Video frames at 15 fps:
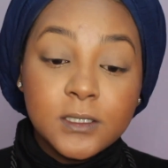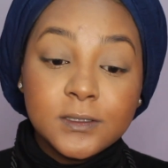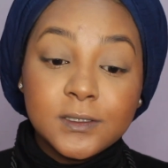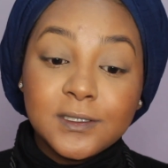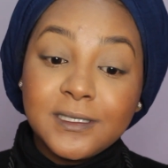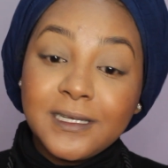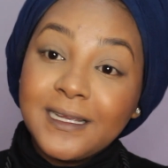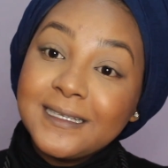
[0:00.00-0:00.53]

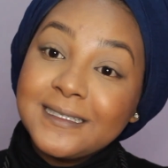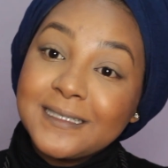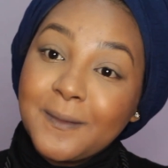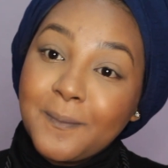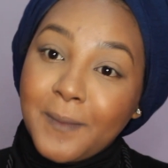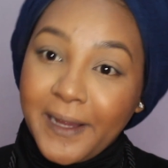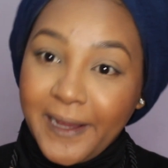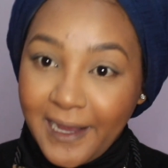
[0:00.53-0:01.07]
So
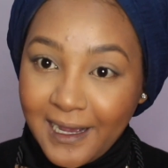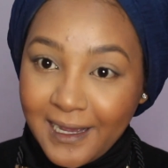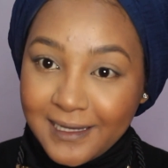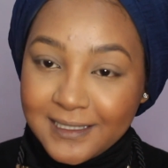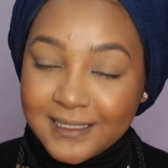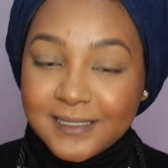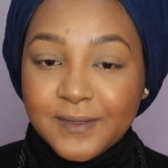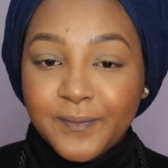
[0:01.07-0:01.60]
next, my
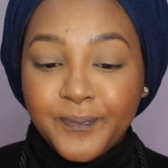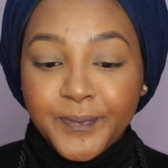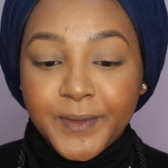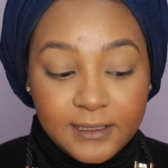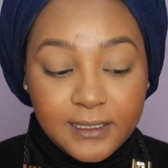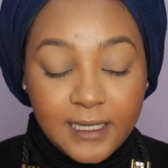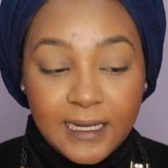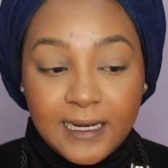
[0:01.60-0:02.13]
eyes.
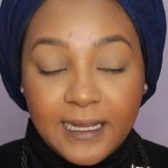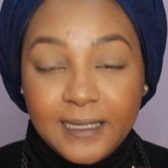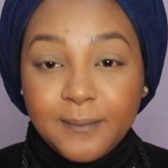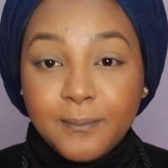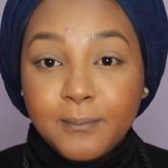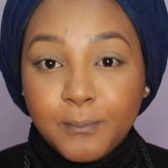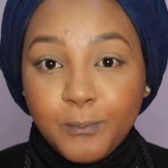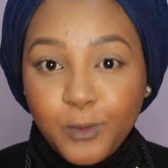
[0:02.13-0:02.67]
I like
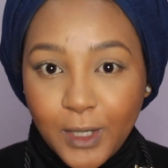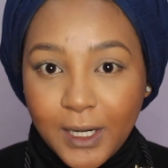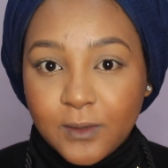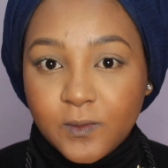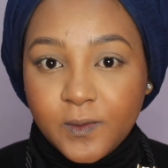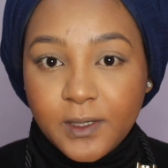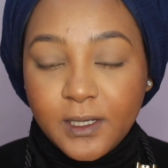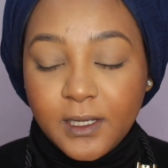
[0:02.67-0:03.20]

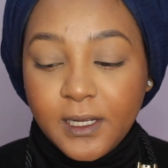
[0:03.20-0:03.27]
brown.